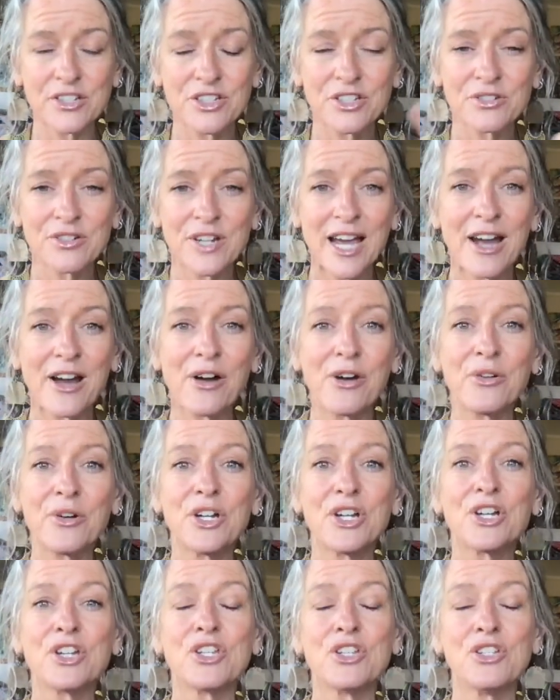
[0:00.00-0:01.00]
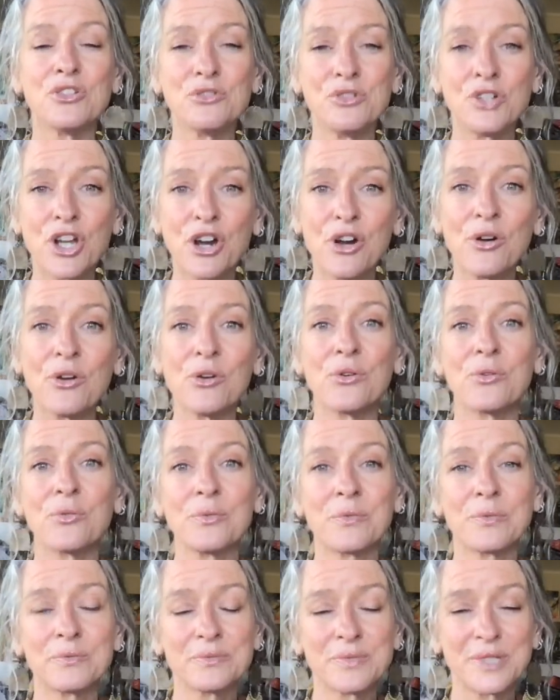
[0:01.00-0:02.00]
So now you know
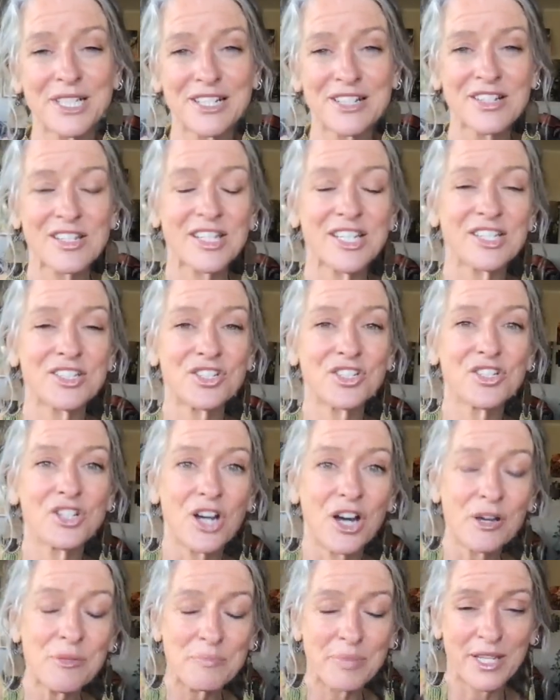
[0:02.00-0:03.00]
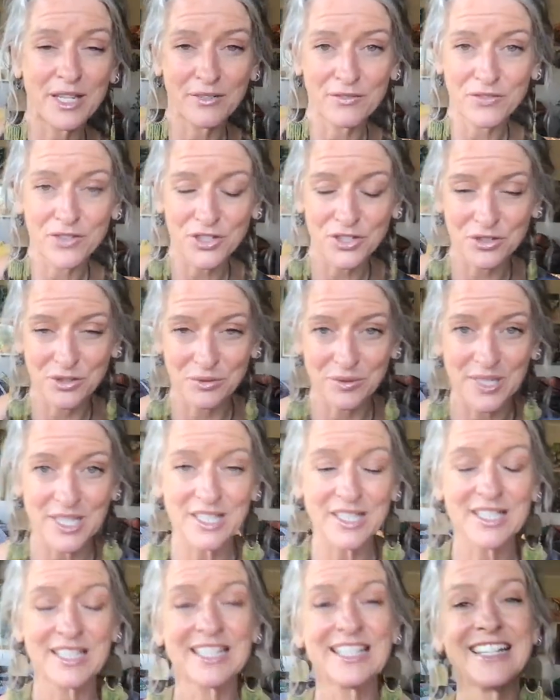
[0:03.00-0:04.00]
what it's like to not paint for two
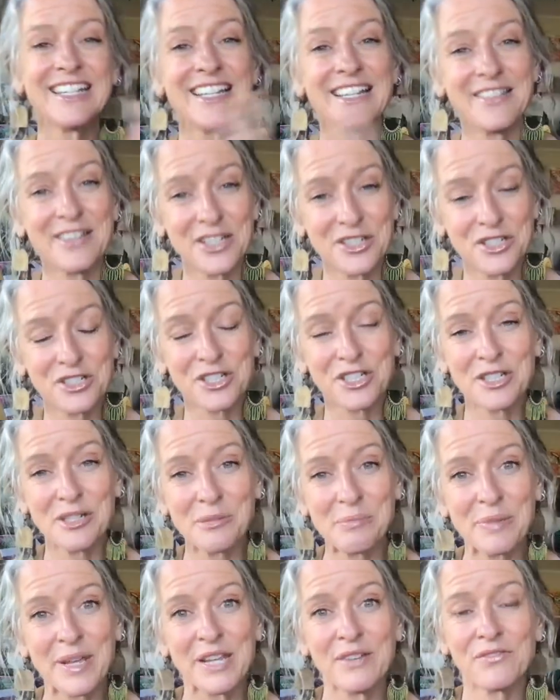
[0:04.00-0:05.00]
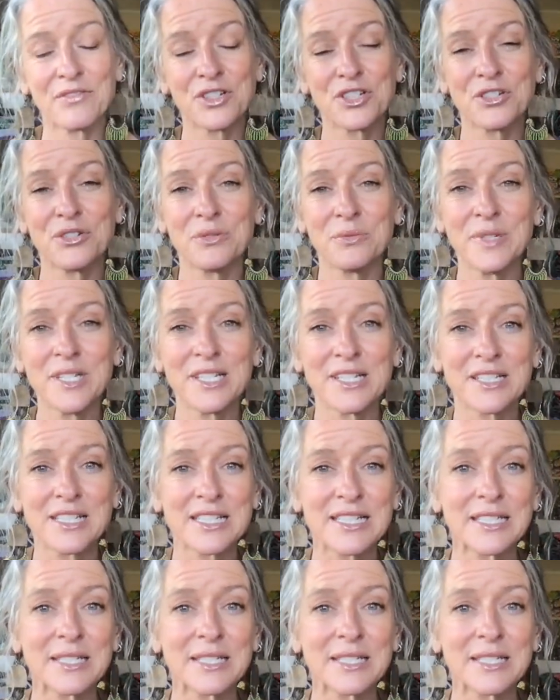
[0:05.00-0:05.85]
weeks, and then you're going to paint for two weeks.